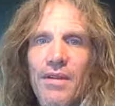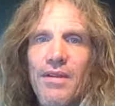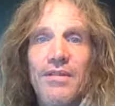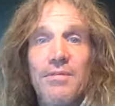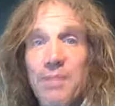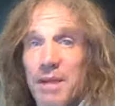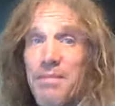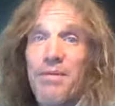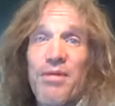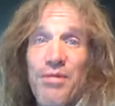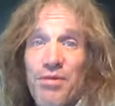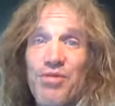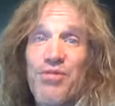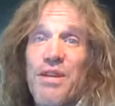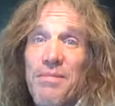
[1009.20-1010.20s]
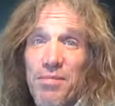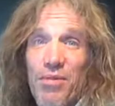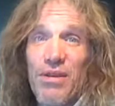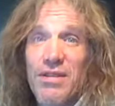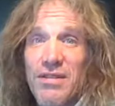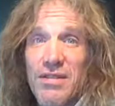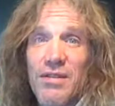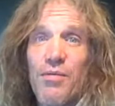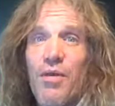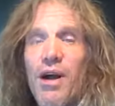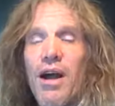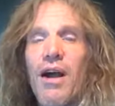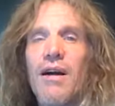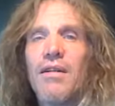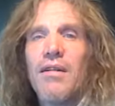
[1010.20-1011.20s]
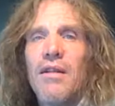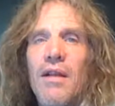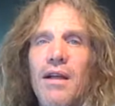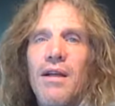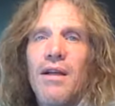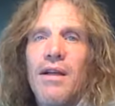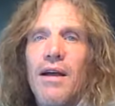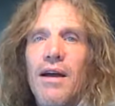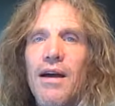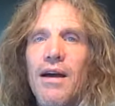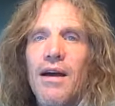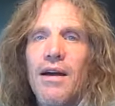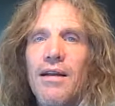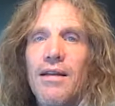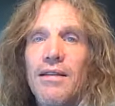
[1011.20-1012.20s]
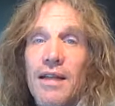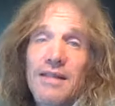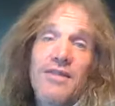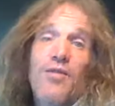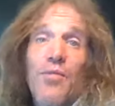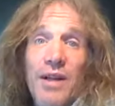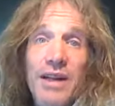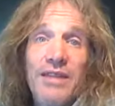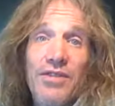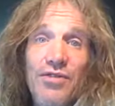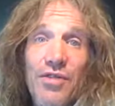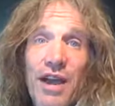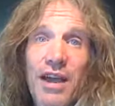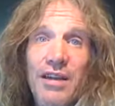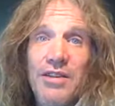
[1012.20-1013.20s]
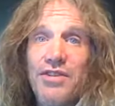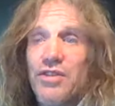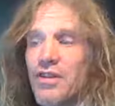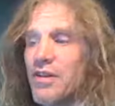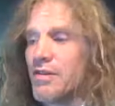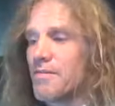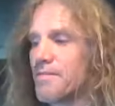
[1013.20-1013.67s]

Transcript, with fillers: is people who trip once in a while that's a winning strategy.